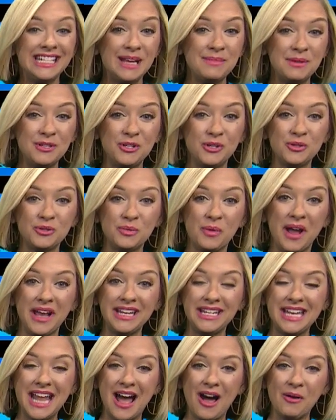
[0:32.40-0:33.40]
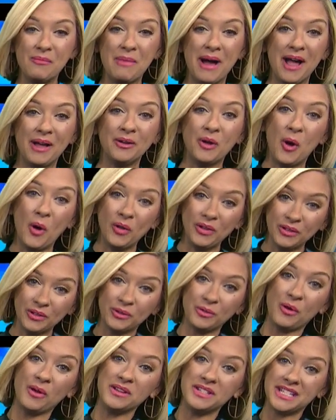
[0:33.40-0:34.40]
Temperatures right now mild all
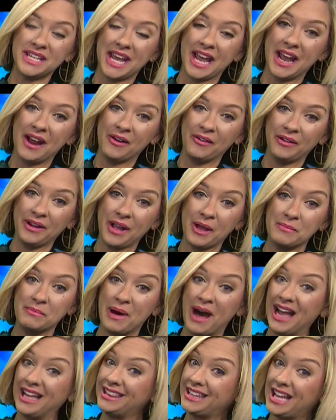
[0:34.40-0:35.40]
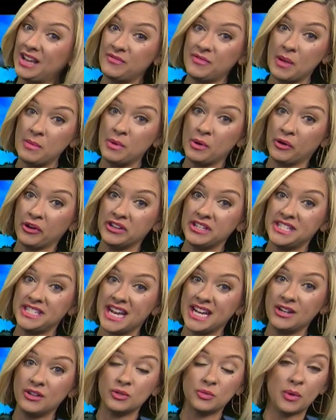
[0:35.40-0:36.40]
across the area by late February
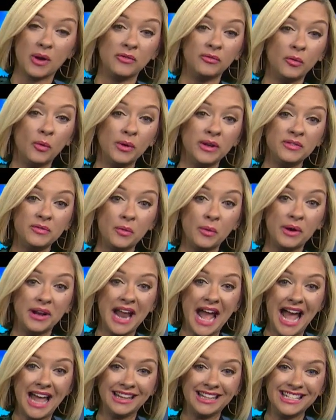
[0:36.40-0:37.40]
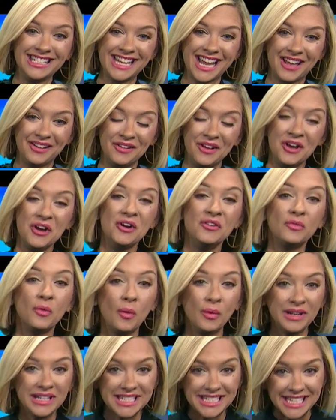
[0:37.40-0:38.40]
standards. We're at 44 in Allentown,
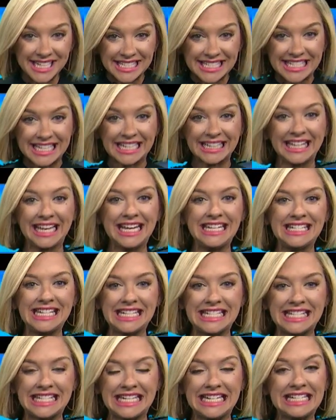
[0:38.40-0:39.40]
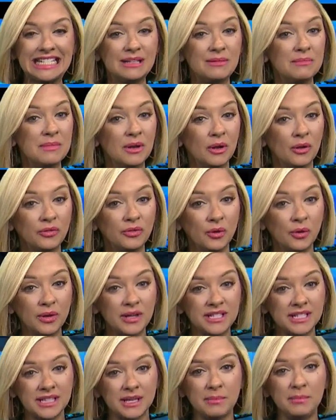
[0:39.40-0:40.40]
46 in Atlantic City, some middle
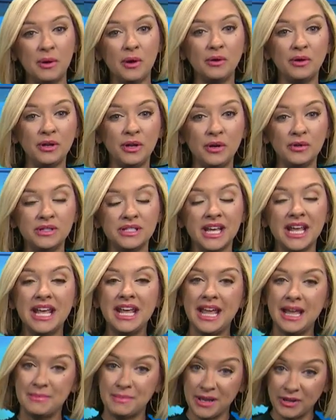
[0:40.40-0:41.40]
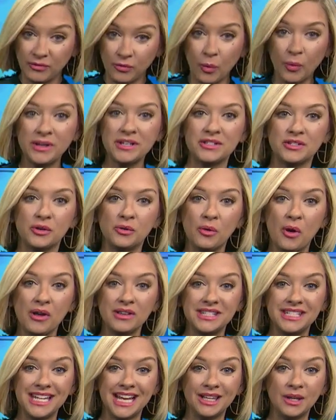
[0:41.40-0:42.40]
30s in the Poconos, and mid 40s
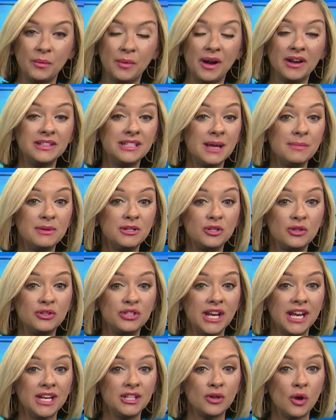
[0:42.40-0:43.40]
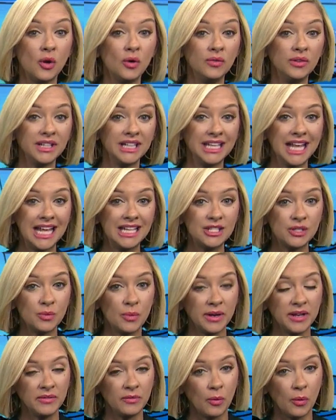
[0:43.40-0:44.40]
across Delaware. Temperature change over the last
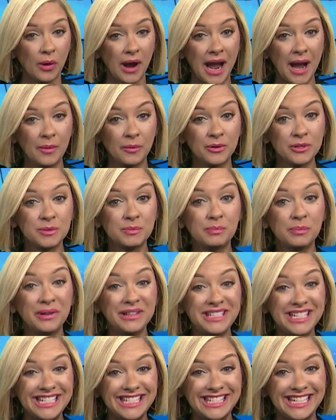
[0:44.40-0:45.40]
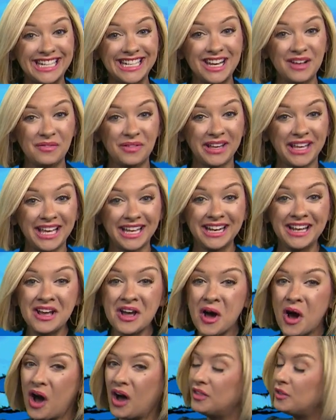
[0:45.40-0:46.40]
24 hours, pretty significant,
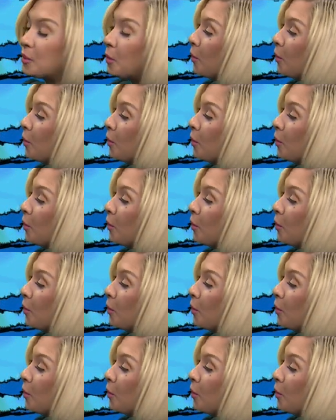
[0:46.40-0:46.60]
on the